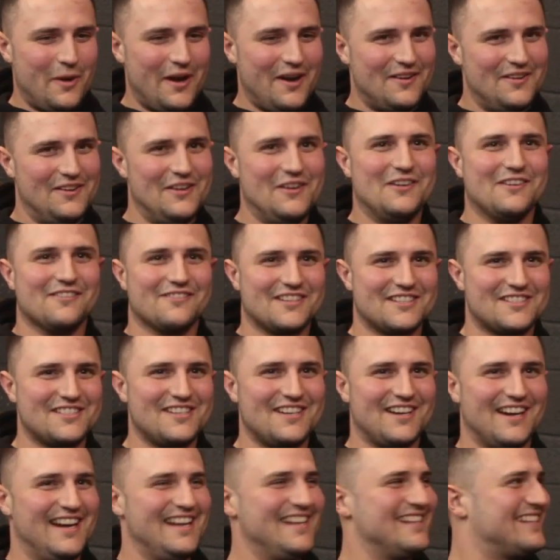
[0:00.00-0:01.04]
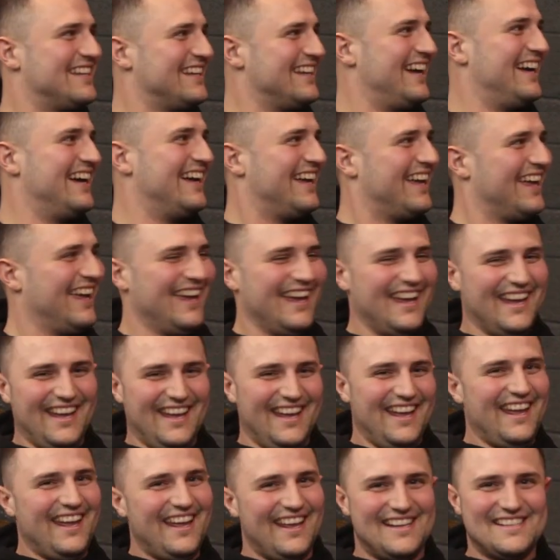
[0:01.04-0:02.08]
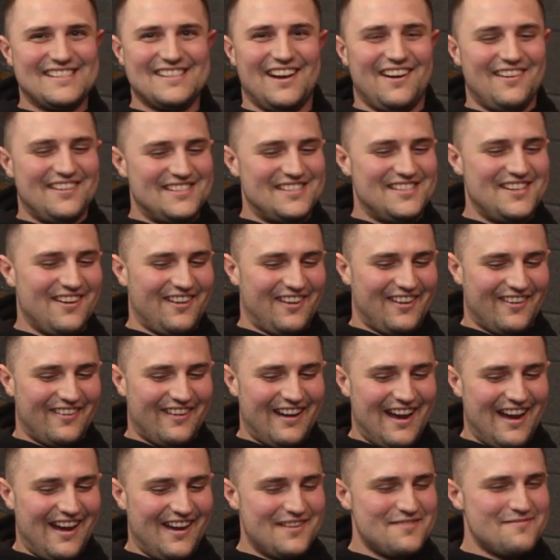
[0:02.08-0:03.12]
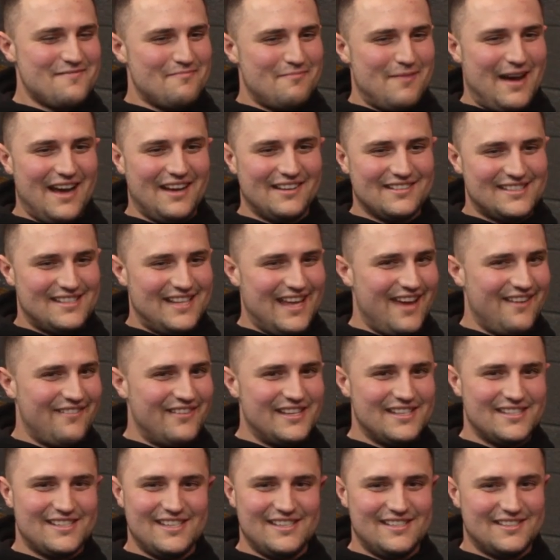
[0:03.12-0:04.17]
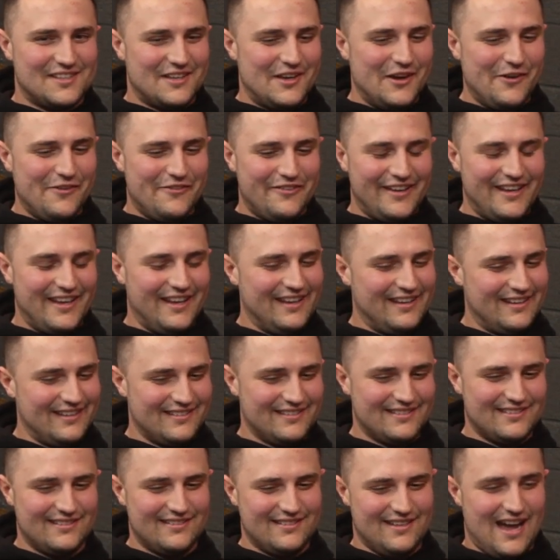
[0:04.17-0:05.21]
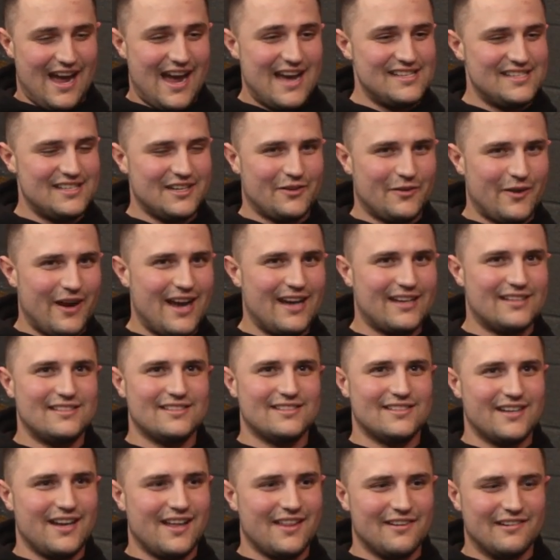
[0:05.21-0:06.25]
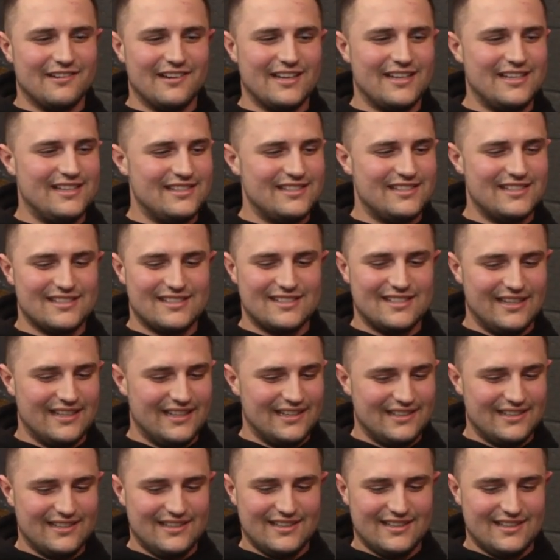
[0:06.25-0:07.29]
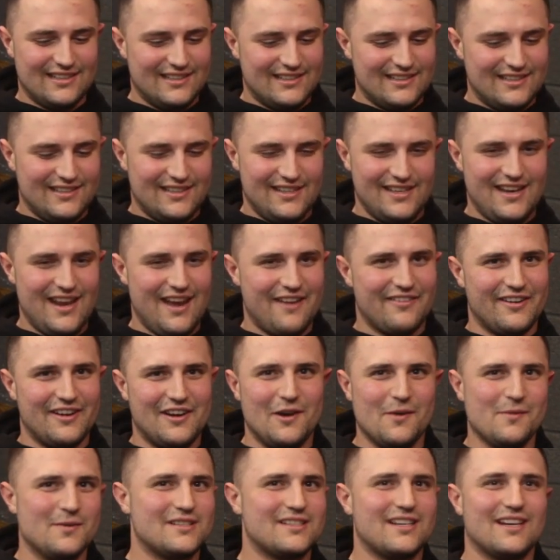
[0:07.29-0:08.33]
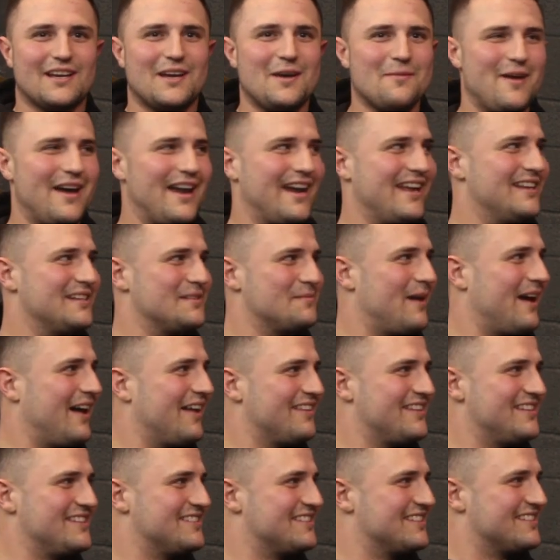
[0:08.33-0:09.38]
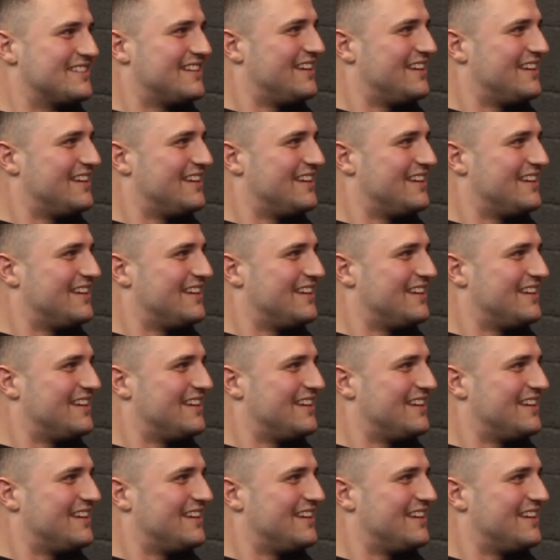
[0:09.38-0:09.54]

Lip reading: He's a weird dude. He's always joking around. Miles Davis, he's goofy. Isaac Rex is another one. He's just you never know what's gonna come out of his mouth.